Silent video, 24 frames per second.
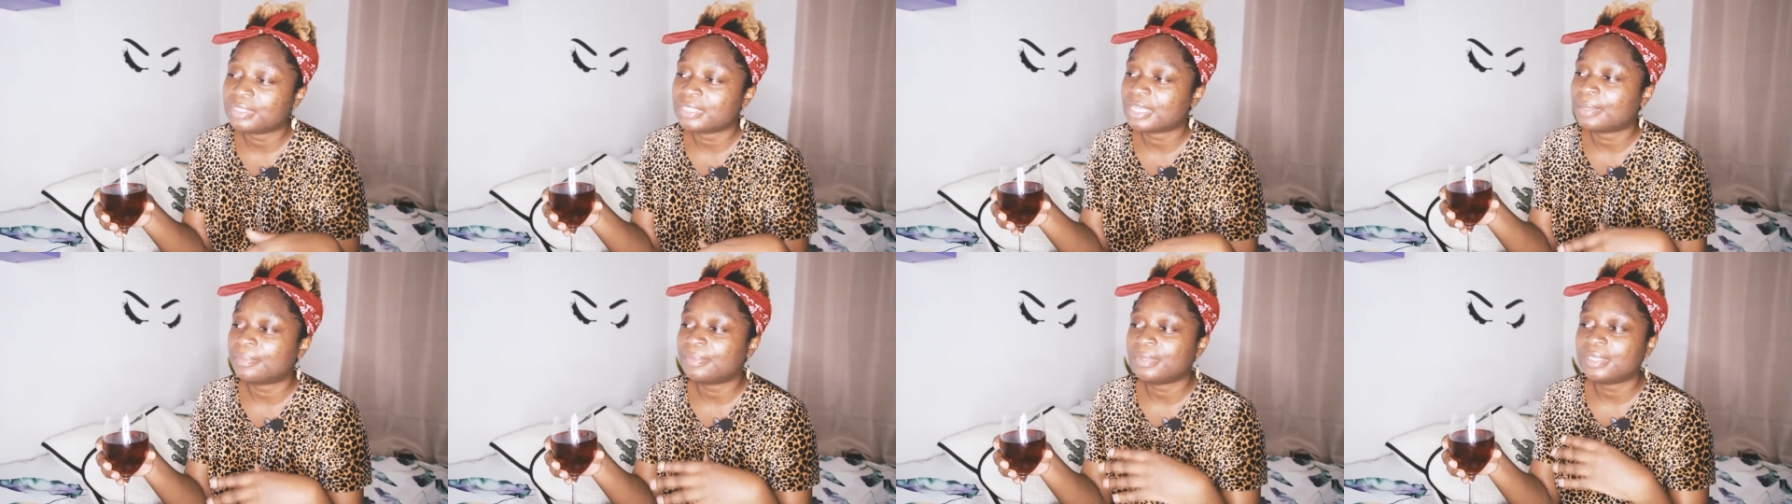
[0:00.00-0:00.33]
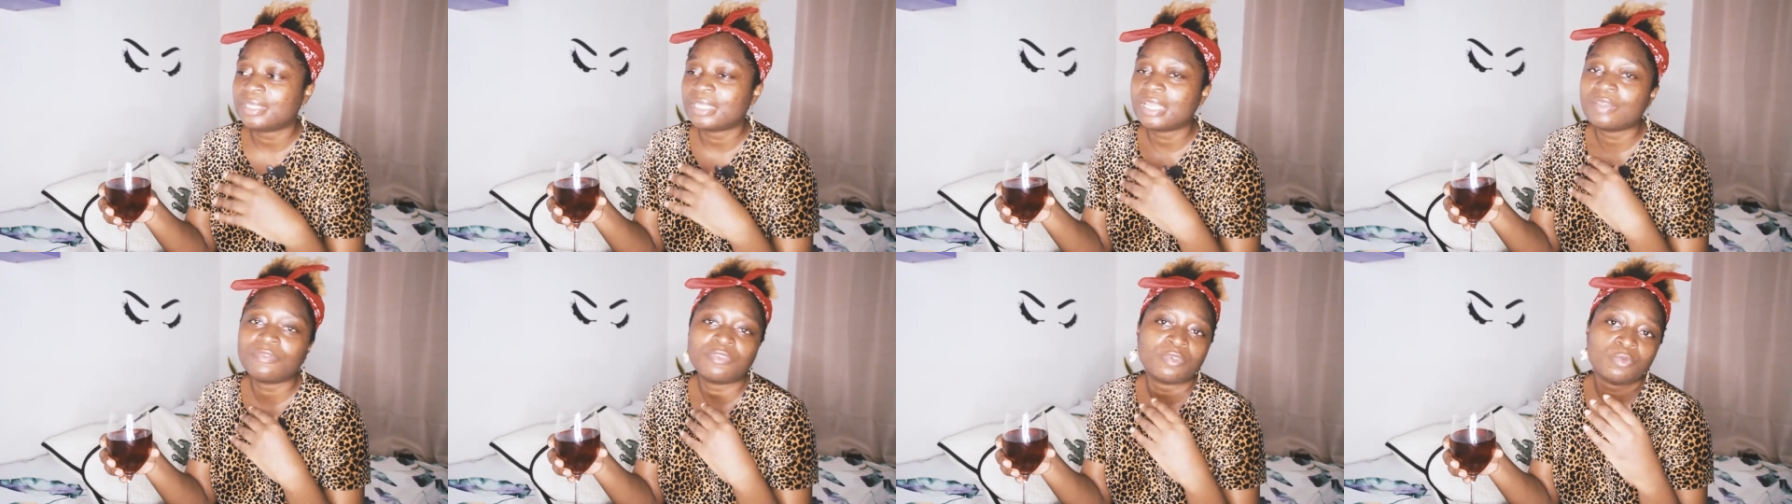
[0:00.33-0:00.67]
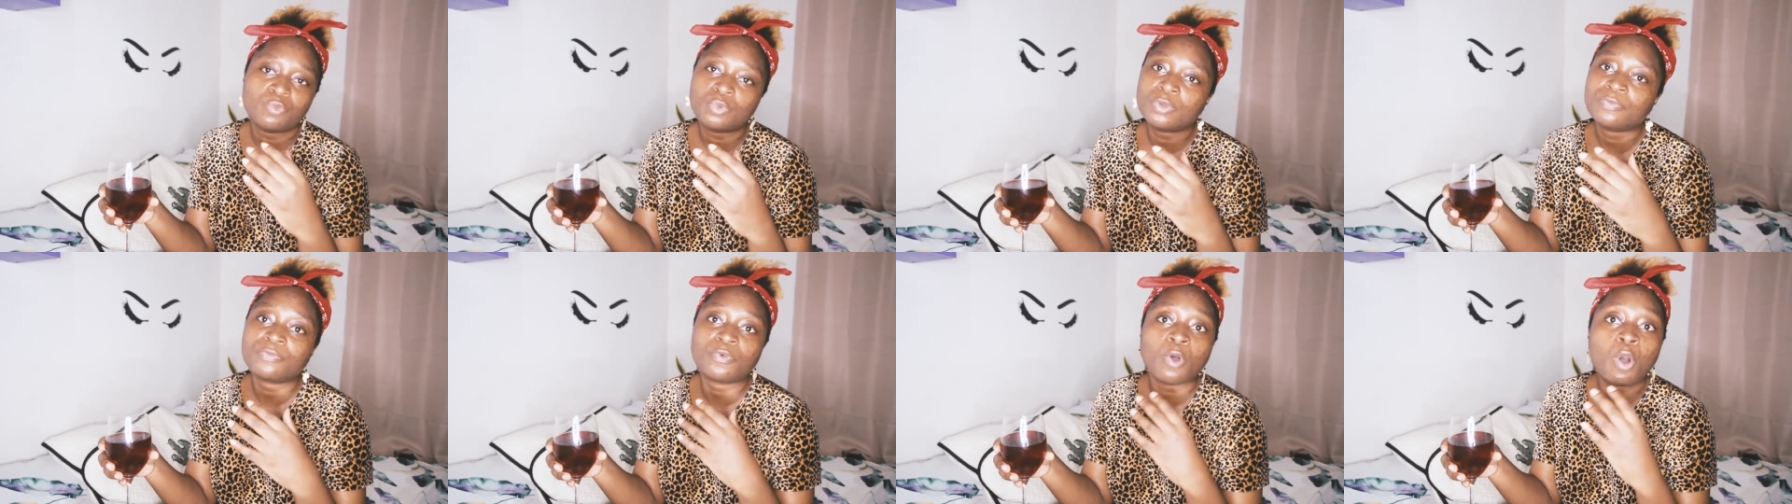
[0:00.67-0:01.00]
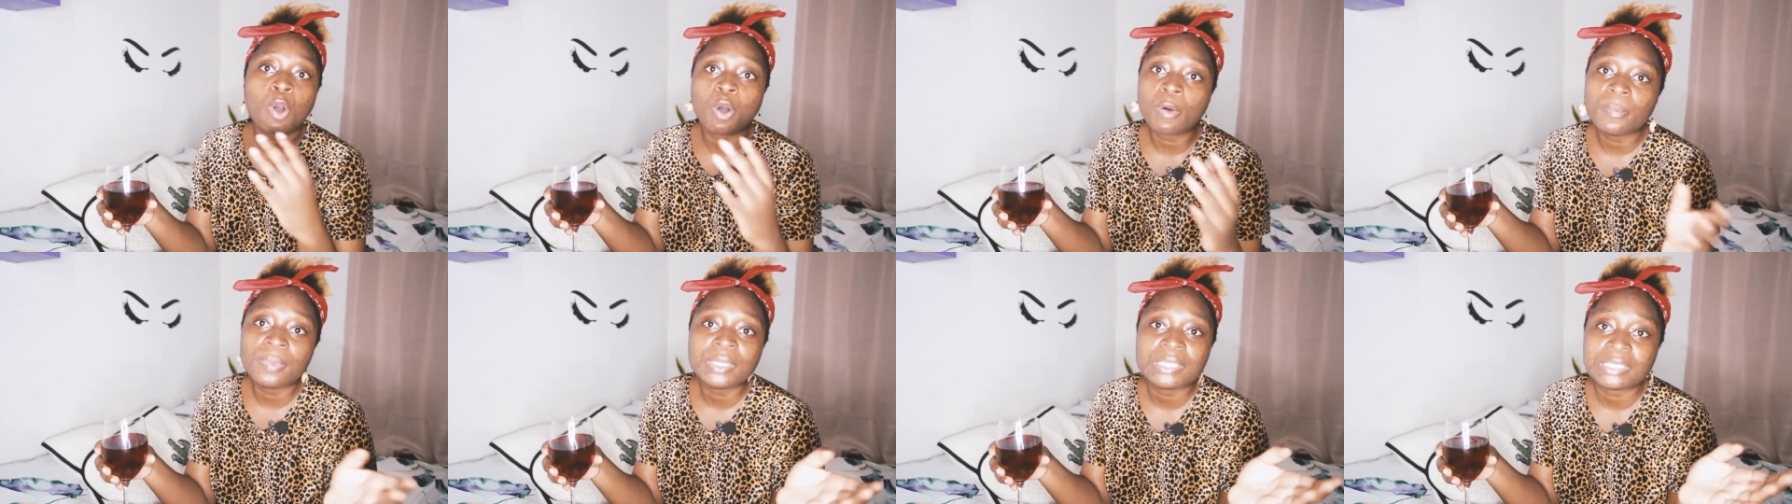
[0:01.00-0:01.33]
I mean, we've
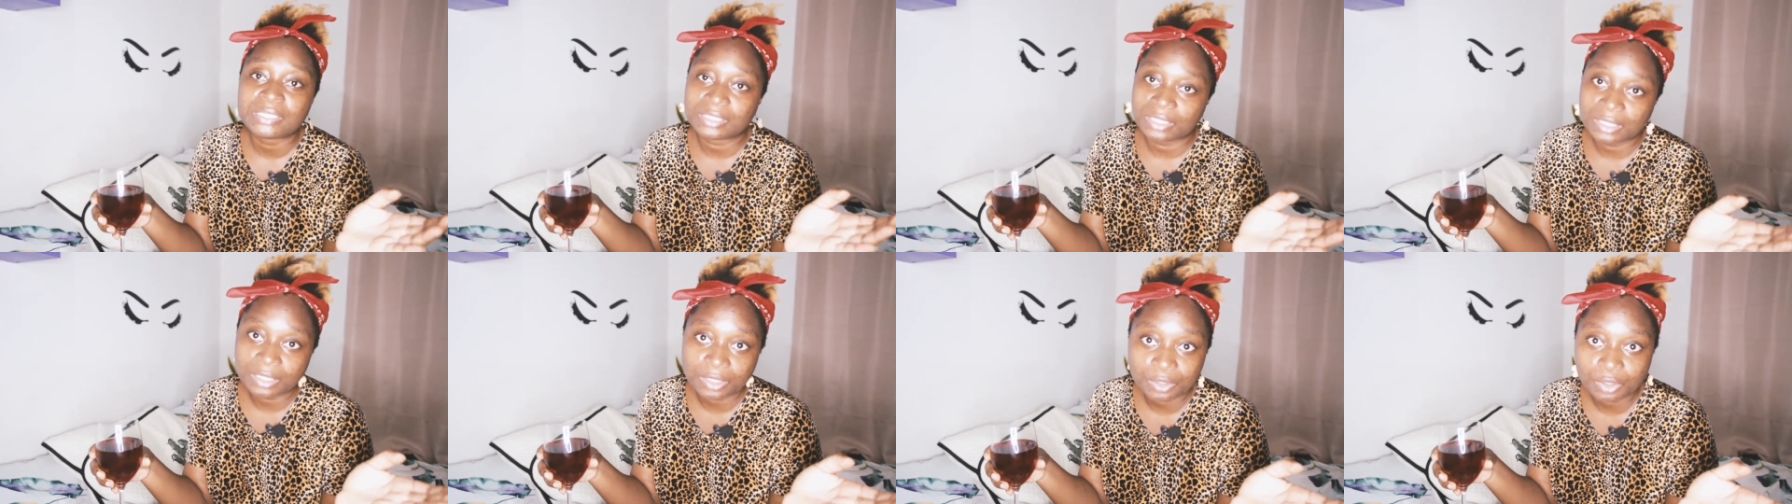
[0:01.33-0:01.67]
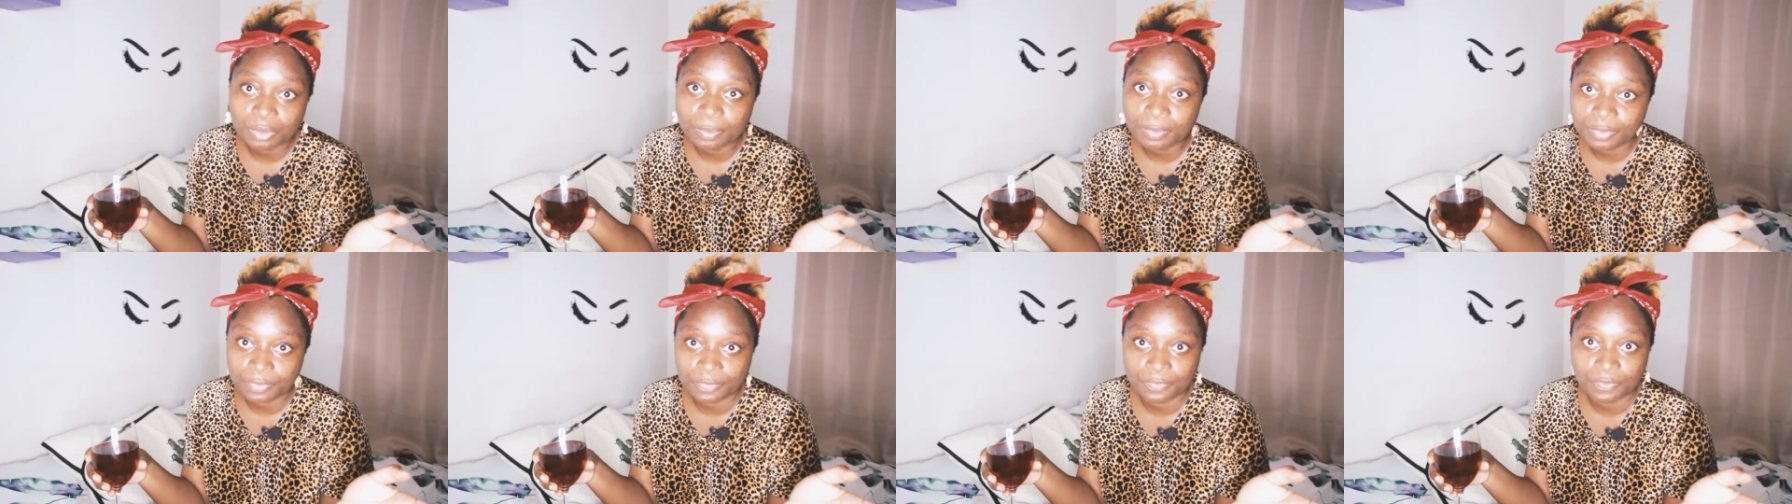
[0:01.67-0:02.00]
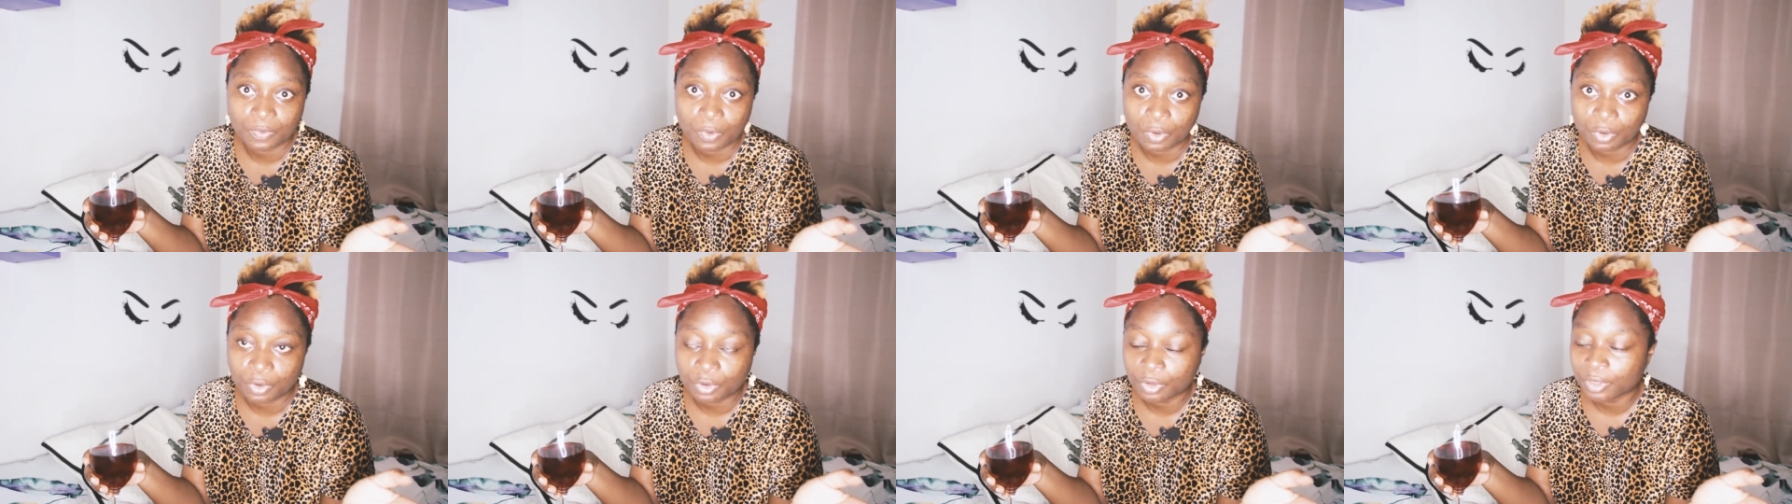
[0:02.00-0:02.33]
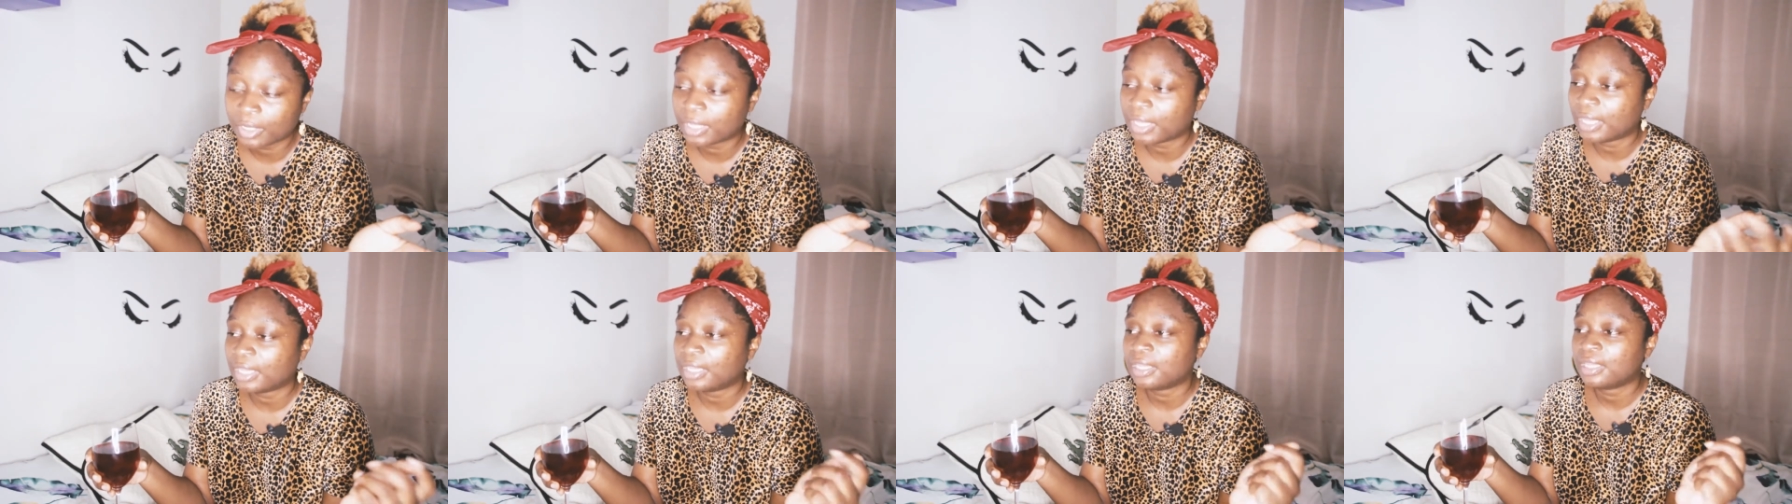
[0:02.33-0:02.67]
all been single before,
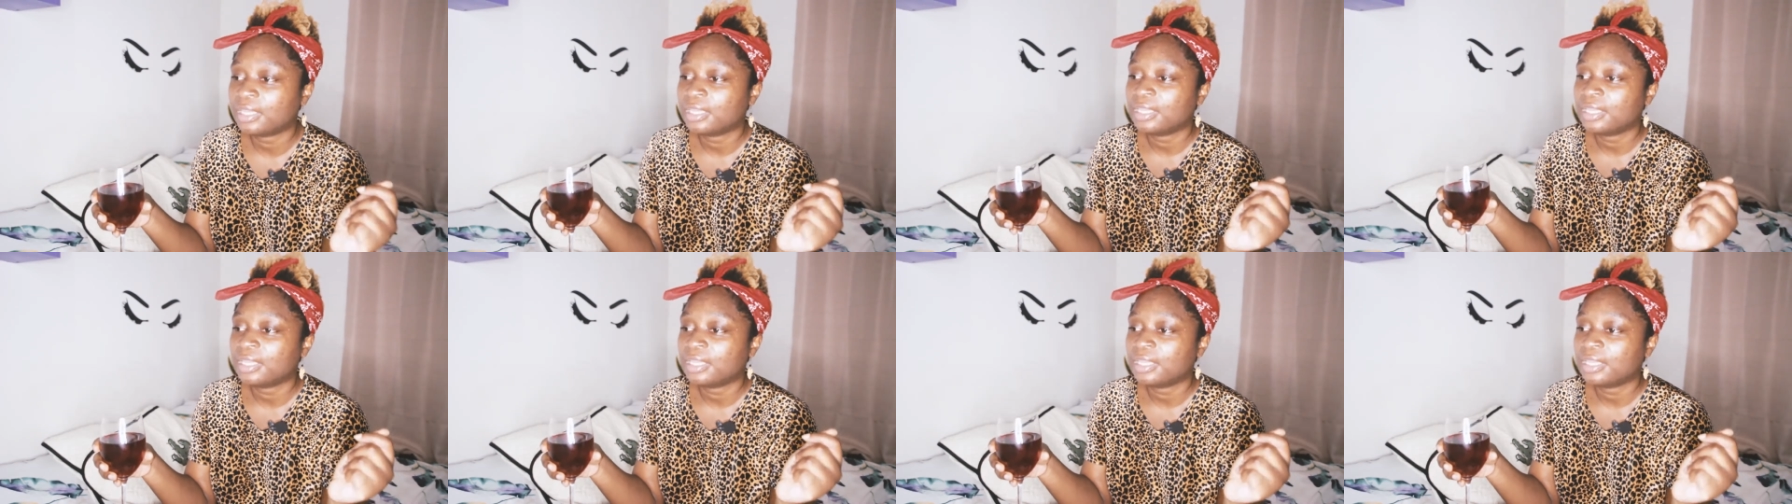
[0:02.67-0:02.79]
okay?